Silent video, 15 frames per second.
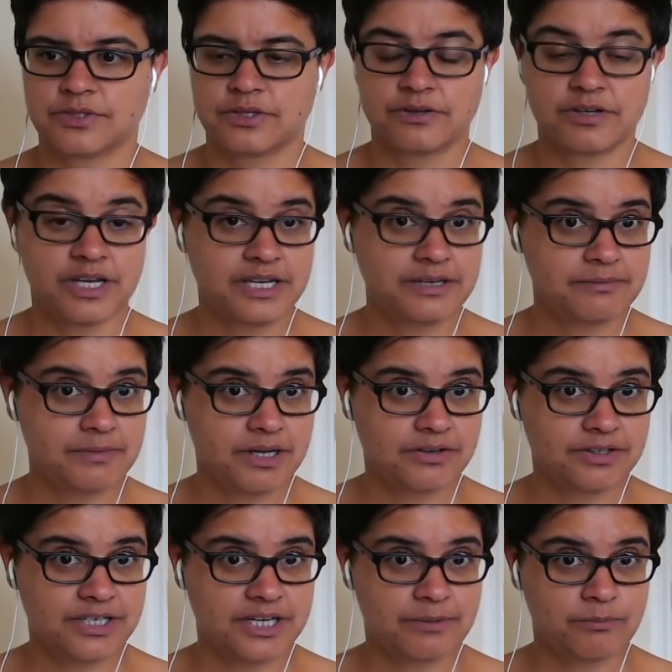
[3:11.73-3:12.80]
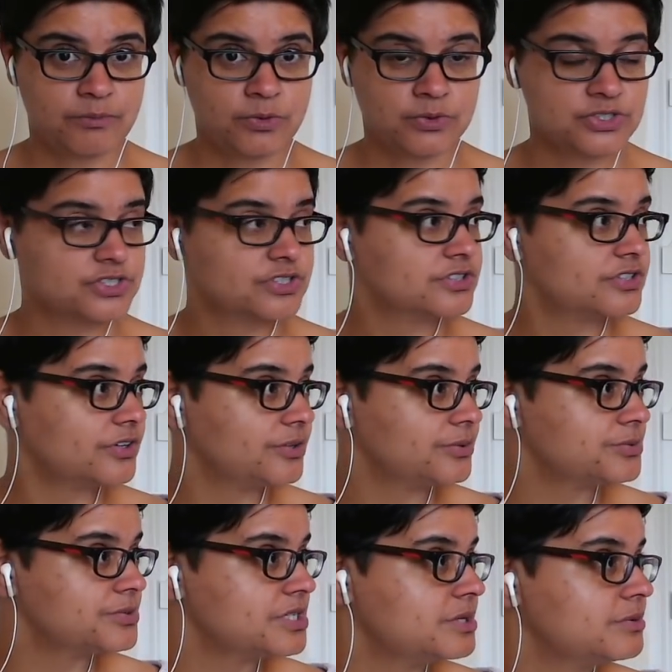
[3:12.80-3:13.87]
Okay, and I can't watch the
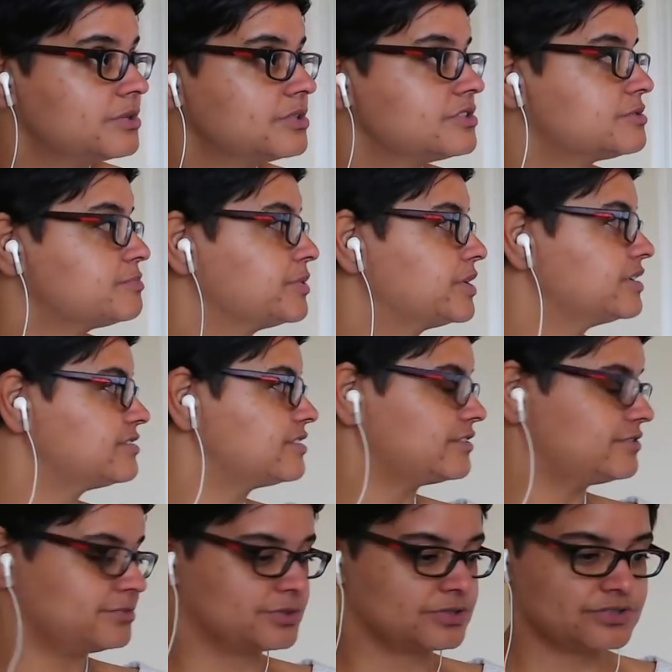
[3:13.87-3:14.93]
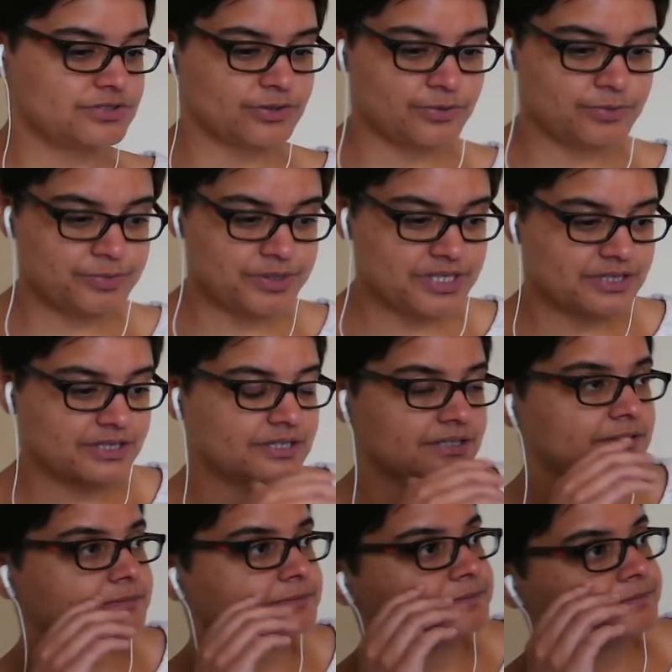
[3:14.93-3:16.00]
title sequence because everyone has told me that